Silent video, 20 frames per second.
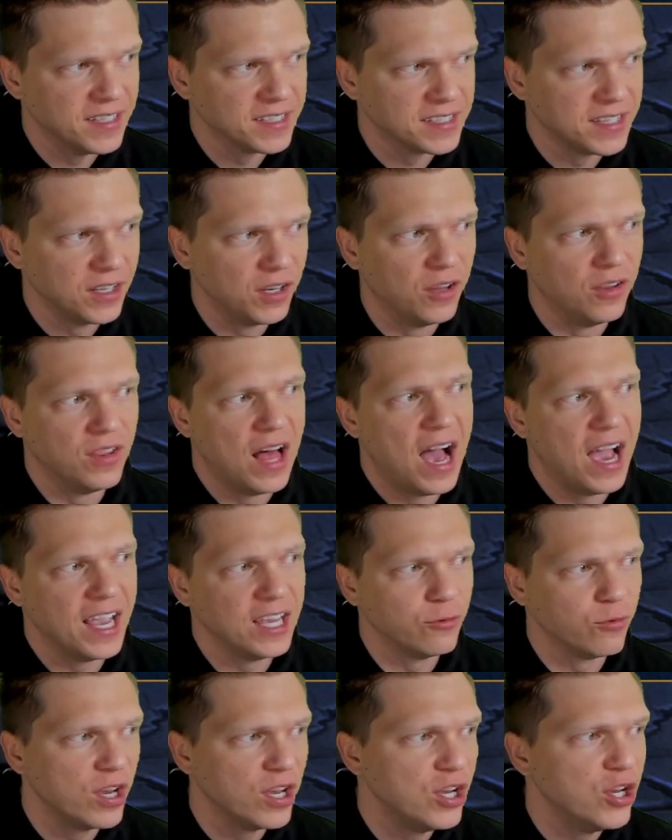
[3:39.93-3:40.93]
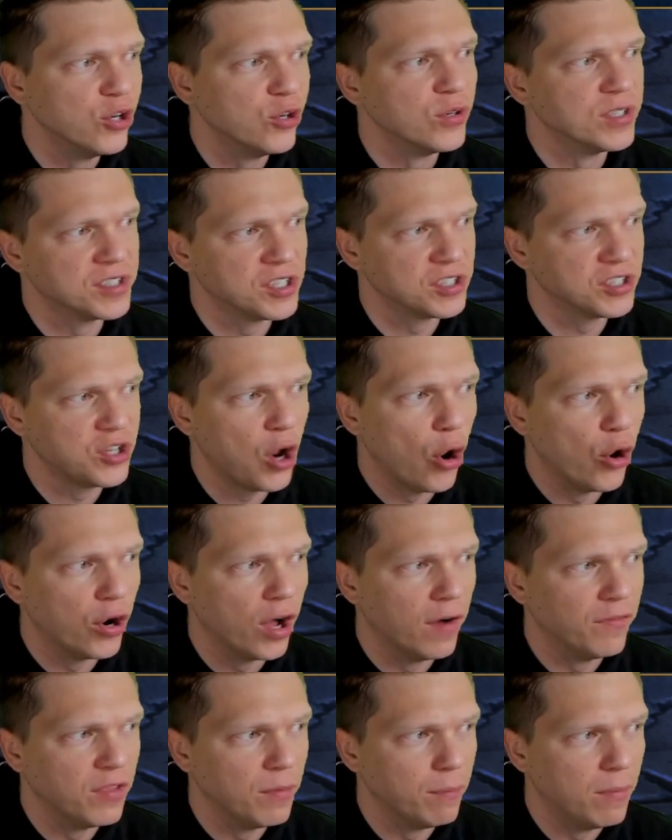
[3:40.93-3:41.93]
this little line right here is the start
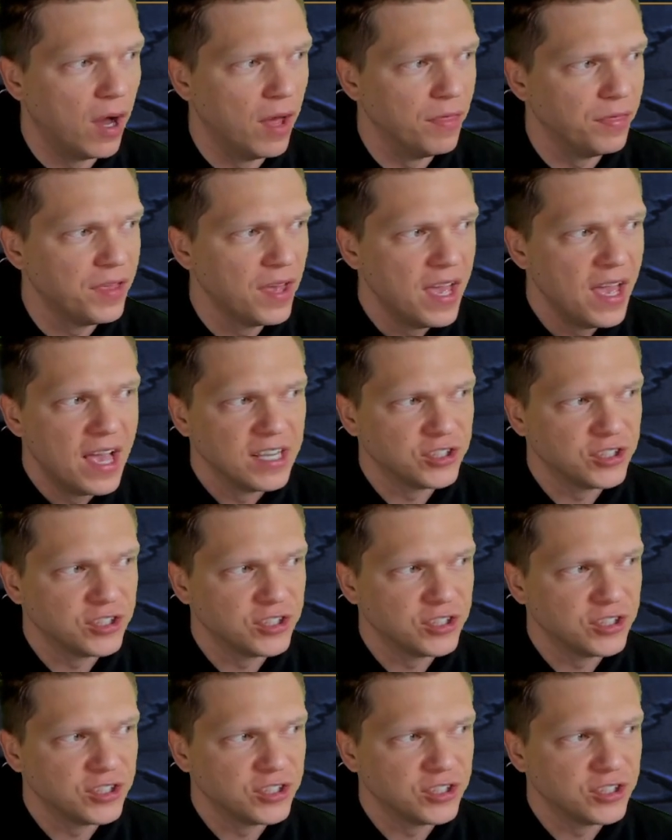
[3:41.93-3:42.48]
of the month.